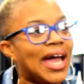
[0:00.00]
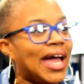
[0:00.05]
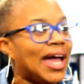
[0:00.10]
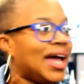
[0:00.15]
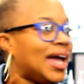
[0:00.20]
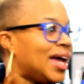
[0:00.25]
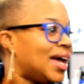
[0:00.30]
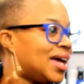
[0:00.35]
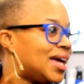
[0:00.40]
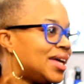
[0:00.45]

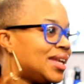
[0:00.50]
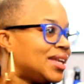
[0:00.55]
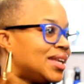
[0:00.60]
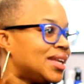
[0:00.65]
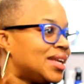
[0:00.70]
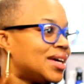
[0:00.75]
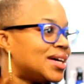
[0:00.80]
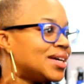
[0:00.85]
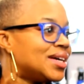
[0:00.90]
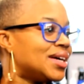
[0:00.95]

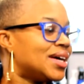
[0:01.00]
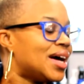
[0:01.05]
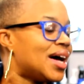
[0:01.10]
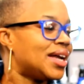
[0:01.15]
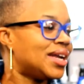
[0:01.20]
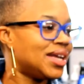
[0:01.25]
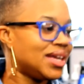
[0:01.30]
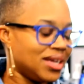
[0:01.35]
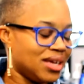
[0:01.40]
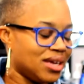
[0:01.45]
And
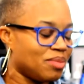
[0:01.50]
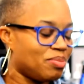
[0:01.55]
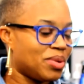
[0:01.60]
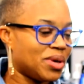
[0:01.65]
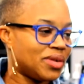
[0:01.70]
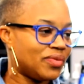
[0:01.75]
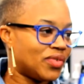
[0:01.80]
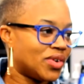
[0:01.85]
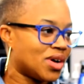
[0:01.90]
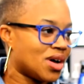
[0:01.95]
I didn't get
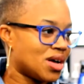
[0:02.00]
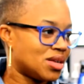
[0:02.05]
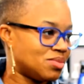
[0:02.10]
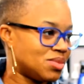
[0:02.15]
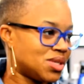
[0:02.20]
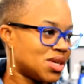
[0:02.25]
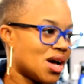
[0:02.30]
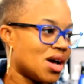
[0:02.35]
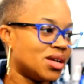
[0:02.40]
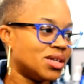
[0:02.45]
picked for
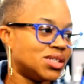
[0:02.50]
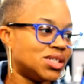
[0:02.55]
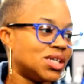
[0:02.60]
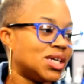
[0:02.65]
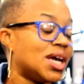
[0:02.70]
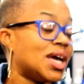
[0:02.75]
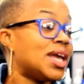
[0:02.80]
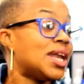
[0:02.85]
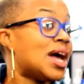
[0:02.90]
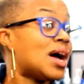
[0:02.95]

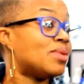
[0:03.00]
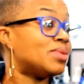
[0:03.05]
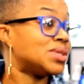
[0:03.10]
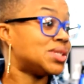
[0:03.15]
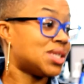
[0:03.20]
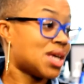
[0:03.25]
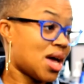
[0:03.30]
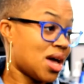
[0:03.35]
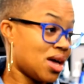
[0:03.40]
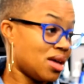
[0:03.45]
cosmetology and I
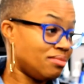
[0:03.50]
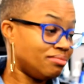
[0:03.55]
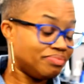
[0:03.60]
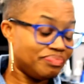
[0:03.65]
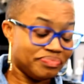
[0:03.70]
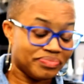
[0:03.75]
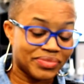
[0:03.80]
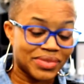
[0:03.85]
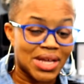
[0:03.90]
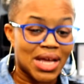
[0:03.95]
was sad.
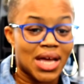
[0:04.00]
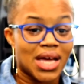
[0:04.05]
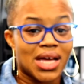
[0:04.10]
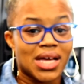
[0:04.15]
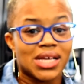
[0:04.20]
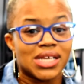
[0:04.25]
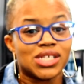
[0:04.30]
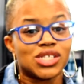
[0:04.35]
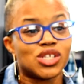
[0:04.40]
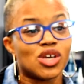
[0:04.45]

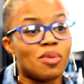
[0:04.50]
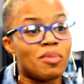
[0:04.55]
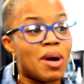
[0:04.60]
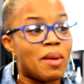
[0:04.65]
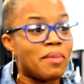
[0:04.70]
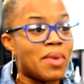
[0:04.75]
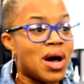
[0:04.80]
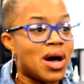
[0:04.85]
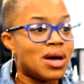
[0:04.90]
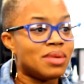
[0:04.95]
Mm. So
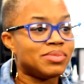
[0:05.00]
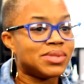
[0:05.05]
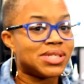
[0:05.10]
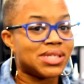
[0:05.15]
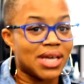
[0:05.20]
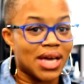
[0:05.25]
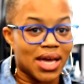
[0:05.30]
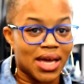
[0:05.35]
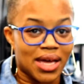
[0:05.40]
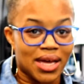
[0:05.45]
my mom
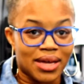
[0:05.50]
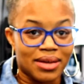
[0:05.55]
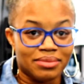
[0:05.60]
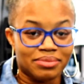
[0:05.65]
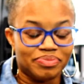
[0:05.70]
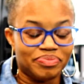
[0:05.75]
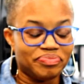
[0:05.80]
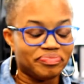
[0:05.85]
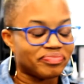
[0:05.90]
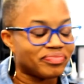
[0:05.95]
said,
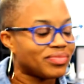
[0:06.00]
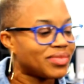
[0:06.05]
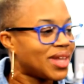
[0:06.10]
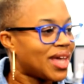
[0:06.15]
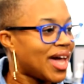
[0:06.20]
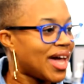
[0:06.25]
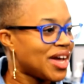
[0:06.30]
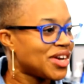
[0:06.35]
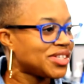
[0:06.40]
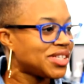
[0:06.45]

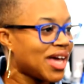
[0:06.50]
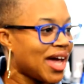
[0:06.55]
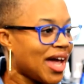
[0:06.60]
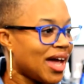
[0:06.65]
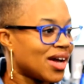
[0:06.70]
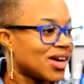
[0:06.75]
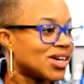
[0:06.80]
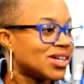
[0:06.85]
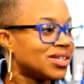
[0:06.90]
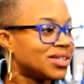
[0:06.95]
hair's
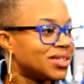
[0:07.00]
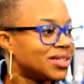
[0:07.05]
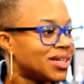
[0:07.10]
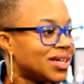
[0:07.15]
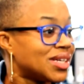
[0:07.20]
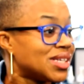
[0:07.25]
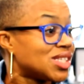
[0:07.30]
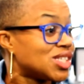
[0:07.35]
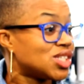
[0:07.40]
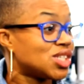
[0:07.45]
hair.
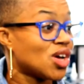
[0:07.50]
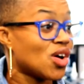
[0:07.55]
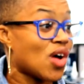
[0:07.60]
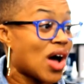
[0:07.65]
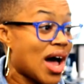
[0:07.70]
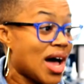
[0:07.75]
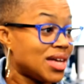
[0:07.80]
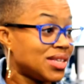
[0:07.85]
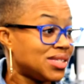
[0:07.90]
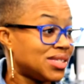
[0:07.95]
So
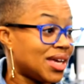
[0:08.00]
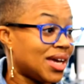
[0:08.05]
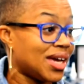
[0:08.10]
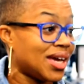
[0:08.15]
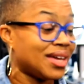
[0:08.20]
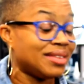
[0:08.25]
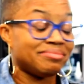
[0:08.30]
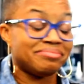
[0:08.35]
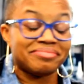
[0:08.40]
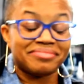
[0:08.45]
I
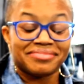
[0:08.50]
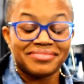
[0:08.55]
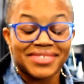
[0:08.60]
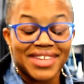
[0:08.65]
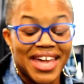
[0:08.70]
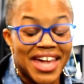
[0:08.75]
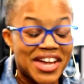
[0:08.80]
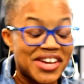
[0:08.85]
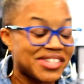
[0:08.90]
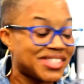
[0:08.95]
said,
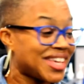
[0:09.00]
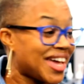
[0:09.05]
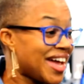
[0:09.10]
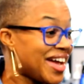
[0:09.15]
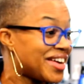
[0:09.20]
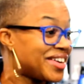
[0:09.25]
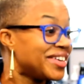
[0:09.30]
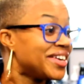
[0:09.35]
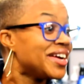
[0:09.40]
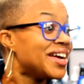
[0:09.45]
hair's
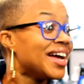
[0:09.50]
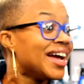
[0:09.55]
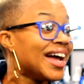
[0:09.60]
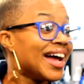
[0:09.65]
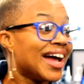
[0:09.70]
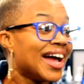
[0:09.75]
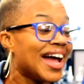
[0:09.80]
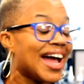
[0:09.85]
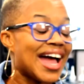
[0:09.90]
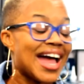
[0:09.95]
hair.
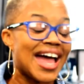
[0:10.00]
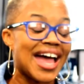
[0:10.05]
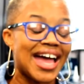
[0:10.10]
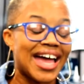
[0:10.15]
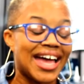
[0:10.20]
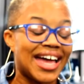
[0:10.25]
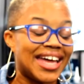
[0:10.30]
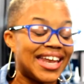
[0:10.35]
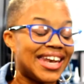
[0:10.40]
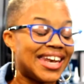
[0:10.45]

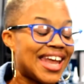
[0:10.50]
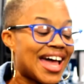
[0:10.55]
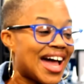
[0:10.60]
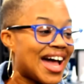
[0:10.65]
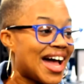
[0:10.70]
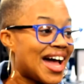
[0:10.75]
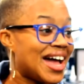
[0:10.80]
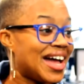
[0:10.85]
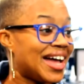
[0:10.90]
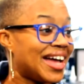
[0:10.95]
And
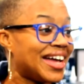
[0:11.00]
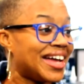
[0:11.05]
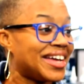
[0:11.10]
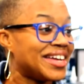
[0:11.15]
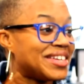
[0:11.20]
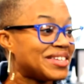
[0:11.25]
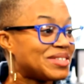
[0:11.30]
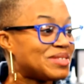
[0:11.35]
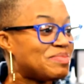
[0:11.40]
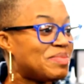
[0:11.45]

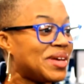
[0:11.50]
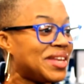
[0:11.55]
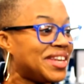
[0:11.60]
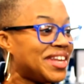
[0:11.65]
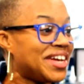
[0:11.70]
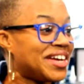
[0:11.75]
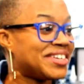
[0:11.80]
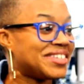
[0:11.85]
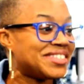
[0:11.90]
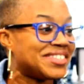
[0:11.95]
it's been
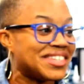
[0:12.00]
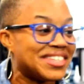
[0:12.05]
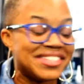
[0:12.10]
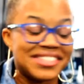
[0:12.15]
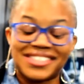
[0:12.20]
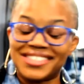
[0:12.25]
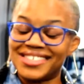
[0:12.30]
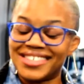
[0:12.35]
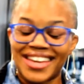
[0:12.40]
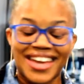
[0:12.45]
there
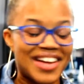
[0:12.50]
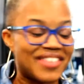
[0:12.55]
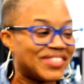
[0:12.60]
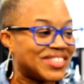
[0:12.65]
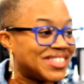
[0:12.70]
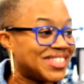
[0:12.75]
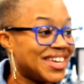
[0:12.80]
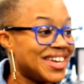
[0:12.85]
since, ever